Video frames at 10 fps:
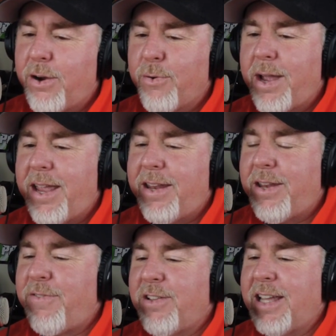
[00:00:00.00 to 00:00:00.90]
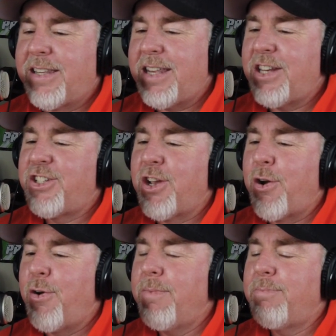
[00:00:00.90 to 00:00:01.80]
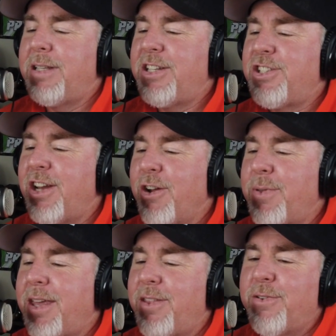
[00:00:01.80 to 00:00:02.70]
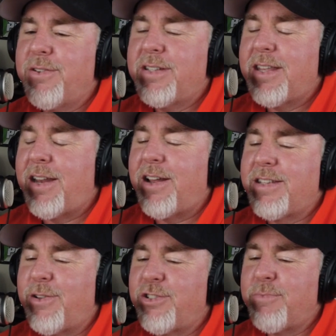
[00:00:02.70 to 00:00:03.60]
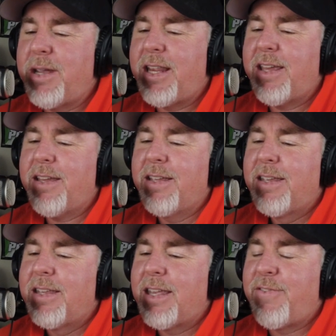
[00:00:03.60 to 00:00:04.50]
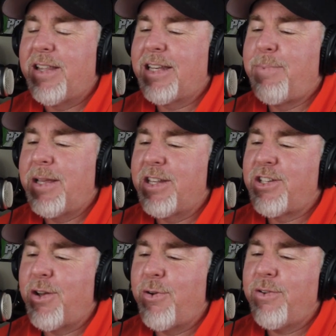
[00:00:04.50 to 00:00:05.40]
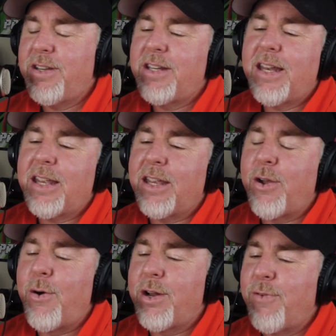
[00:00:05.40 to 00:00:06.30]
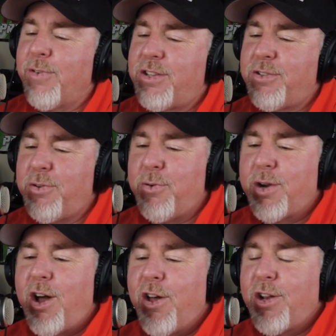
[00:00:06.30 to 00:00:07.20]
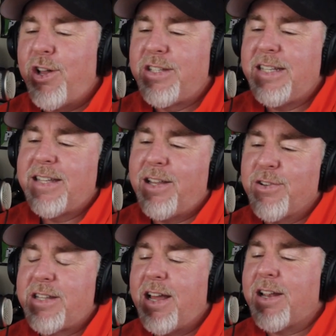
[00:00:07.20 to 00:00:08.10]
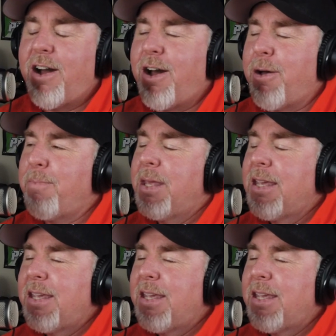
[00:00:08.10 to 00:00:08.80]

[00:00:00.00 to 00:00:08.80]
All right. If you like today's show, please share it with others and on social media. If you'd like to be on the show, go on over to callingalldetailers.com.